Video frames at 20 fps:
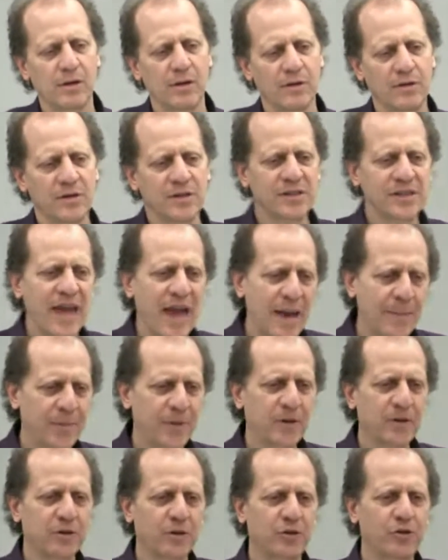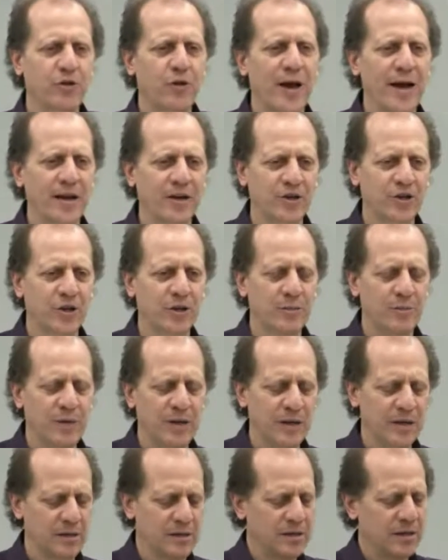scapular retraction
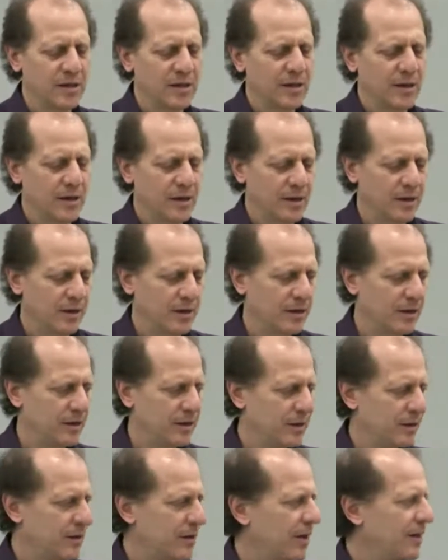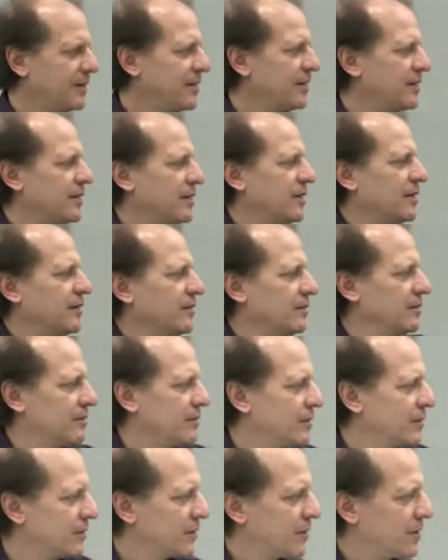means can
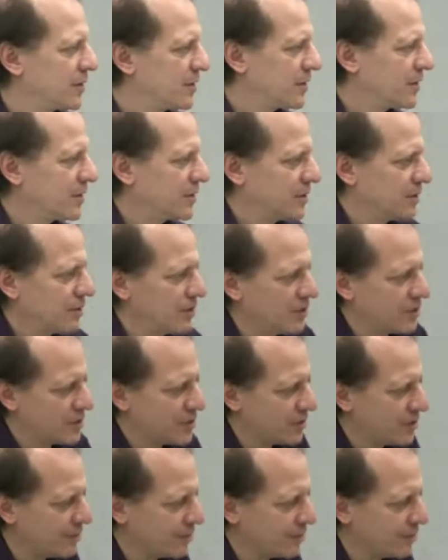I use you?